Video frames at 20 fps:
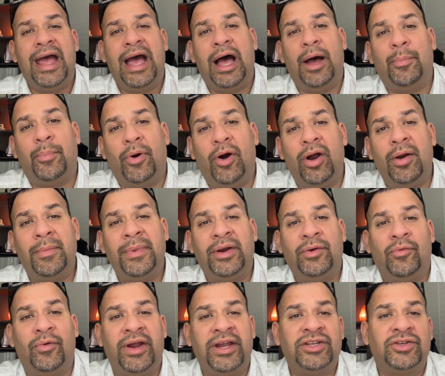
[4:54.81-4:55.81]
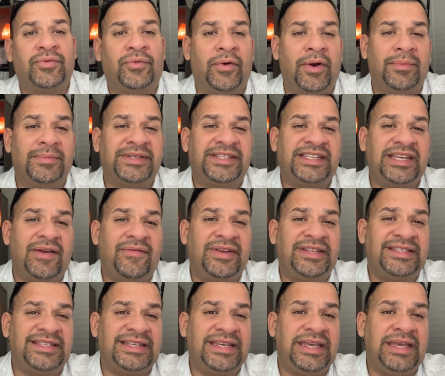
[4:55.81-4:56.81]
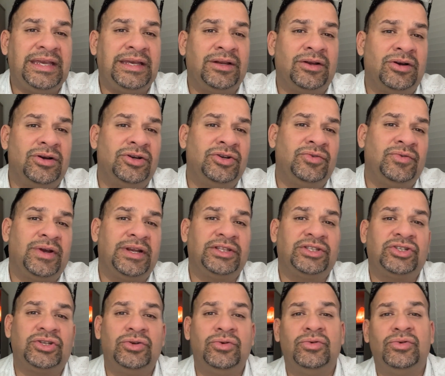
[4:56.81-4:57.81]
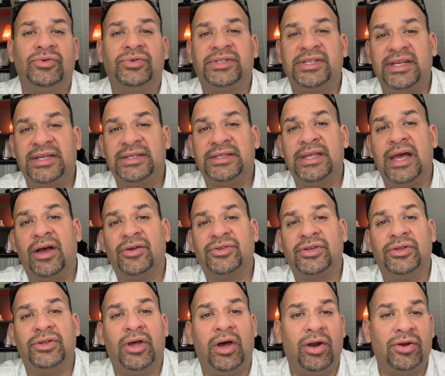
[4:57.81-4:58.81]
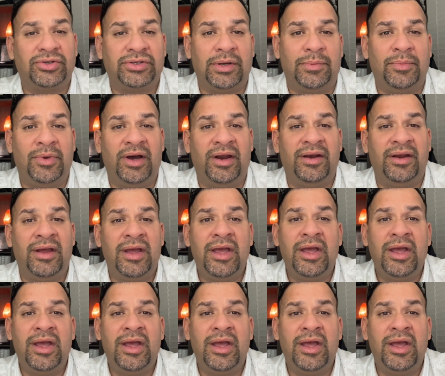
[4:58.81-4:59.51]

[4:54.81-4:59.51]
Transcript: apartment range from 1700 to $6000 a month